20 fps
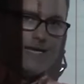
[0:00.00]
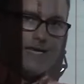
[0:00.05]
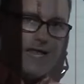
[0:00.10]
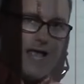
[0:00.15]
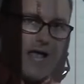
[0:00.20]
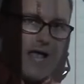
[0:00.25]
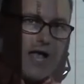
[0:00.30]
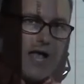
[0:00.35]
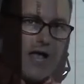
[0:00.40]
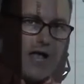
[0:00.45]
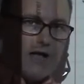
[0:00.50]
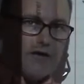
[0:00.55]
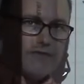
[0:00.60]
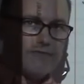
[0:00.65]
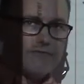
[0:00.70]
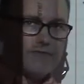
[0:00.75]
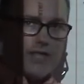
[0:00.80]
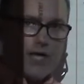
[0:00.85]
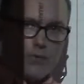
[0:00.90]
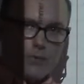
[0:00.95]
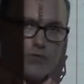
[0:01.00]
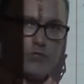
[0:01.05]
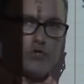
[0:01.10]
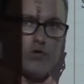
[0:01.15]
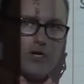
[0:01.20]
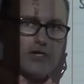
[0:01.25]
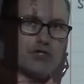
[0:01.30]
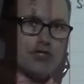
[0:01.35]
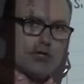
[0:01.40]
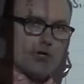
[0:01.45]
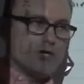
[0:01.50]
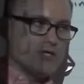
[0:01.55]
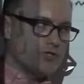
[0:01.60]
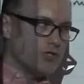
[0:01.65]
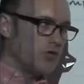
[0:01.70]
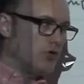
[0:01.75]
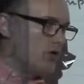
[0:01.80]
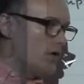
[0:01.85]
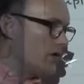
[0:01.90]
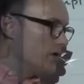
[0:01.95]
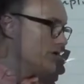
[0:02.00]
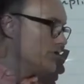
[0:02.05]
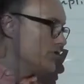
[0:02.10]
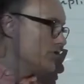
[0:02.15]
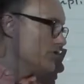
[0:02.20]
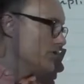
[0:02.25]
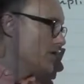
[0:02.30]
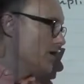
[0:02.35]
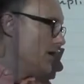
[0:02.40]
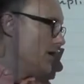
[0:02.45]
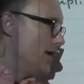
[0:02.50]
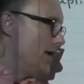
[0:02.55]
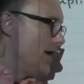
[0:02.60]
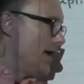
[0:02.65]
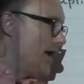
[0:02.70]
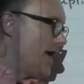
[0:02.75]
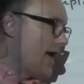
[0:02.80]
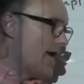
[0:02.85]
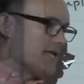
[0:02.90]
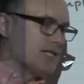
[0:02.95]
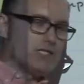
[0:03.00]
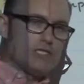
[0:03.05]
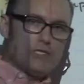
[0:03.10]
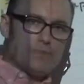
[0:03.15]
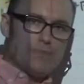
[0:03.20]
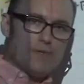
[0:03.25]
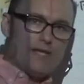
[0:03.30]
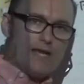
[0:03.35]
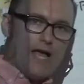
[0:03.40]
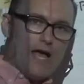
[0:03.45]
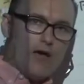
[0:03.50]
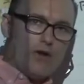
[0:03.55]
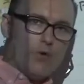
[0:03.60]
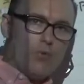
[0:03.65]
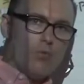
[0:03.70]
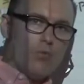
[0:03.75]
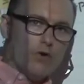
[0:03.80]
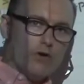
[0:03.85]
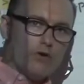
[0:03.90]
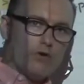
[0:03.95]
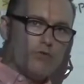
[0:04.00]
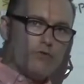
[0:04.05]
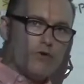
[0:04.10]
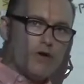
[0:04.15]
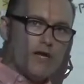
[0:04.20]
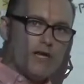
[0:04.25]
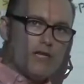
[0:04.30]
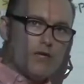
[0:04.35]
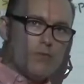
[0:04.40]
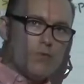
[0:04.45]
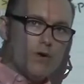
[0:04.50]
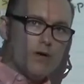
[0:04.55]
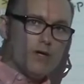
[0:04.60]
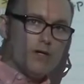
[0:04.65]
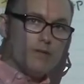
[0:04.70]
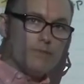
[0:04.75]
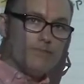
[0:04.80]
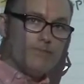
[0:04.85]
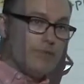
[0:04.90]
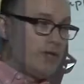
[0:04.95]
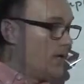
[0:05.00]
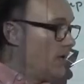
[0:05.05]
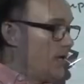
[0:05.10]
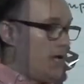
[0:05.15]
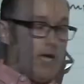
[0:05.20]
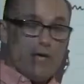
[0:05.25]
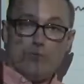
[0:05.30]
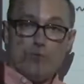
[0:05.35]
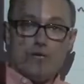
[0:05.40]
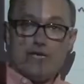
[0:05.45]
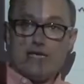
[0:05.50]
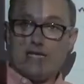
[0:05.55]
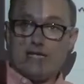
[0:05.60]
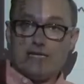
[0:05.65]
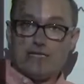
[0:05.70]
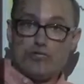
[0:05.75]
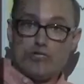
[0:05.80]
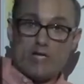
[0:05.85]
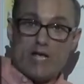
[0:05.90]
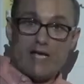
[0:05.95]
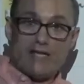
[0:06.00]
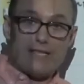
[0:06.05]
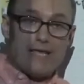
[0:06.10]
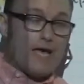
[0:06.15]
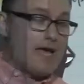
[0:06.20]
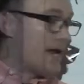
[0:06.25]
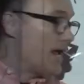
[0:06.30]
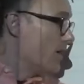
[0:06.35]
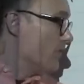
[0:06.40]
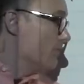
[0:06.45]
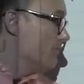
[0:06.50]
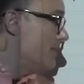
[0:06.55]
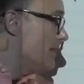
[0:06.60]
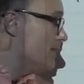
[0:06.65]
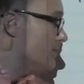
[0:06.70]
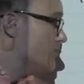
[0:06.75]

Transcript: to have that would crunch, crunch, crunch and spit out a 1 over 81? And we can check that out and make